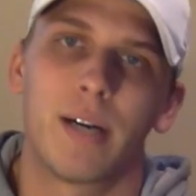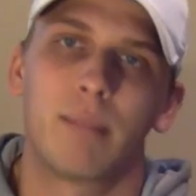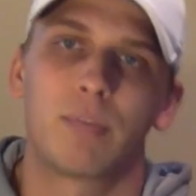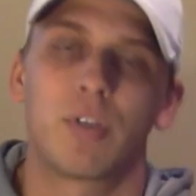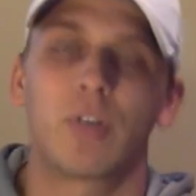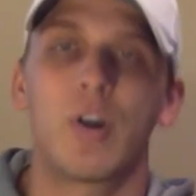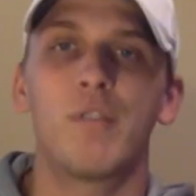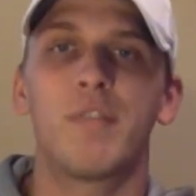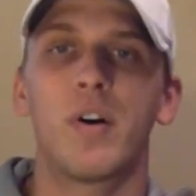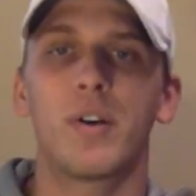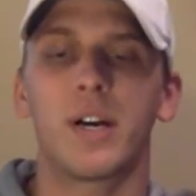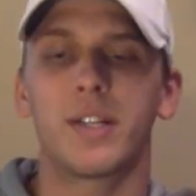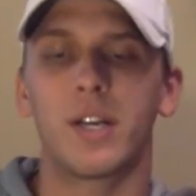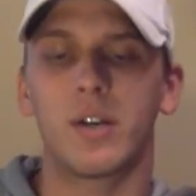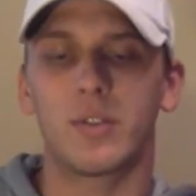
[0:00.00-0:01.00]
So go vote
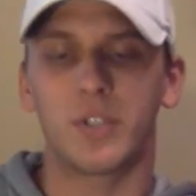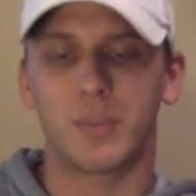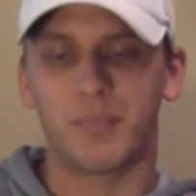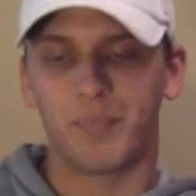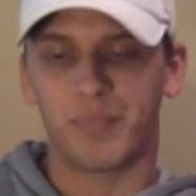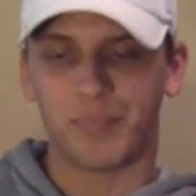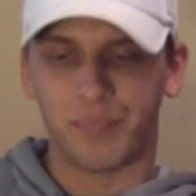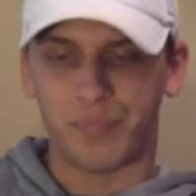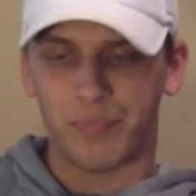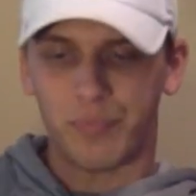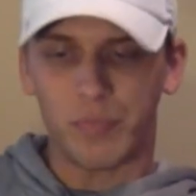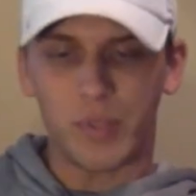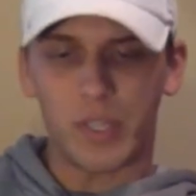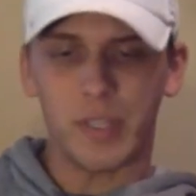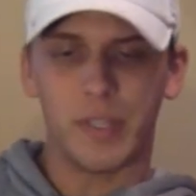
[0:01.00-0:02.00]
on those.
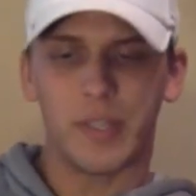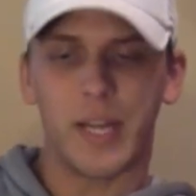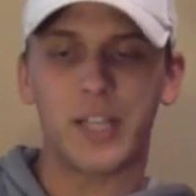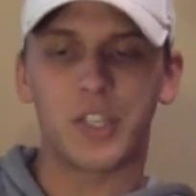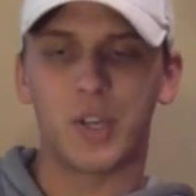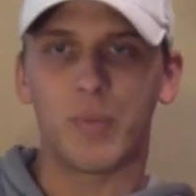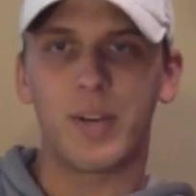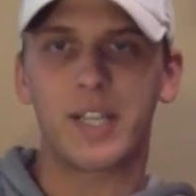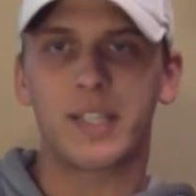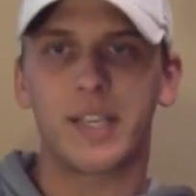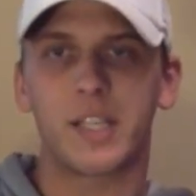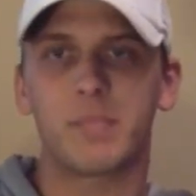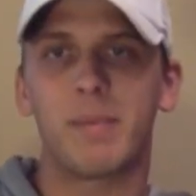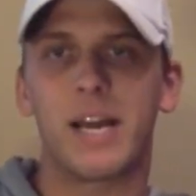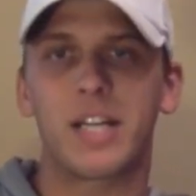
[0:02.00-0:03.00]
That's your Week
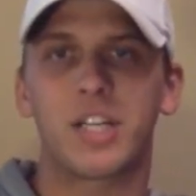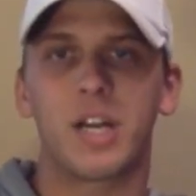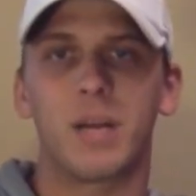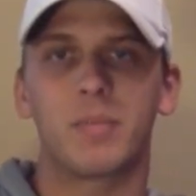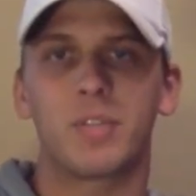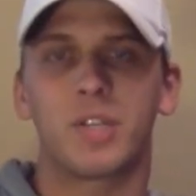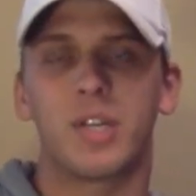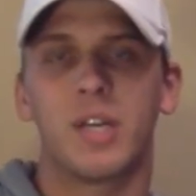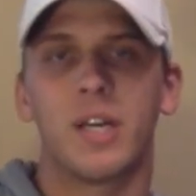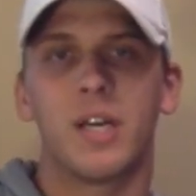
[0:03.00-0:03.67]
6 matchups.